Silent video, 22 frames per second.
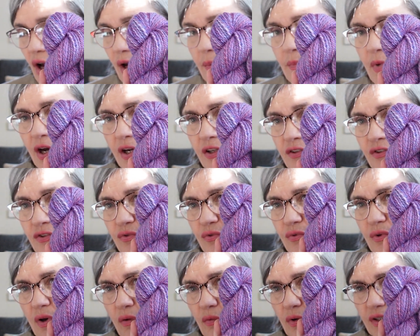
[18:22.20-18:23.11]
I might
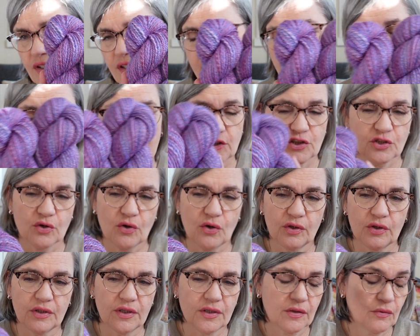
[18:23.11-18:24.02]
do a 1 skein
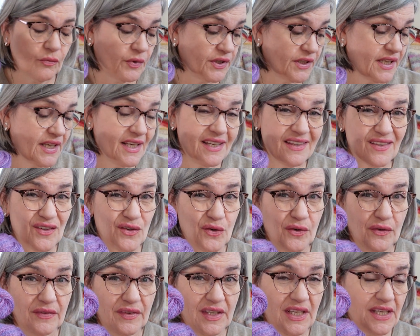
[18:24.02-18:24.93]
shawl with either
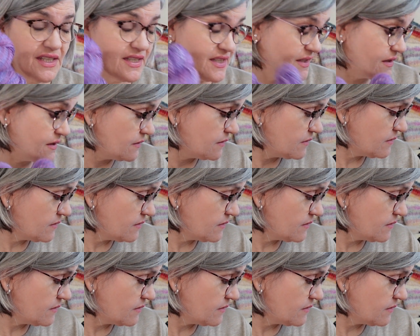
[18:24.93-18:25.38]
of these.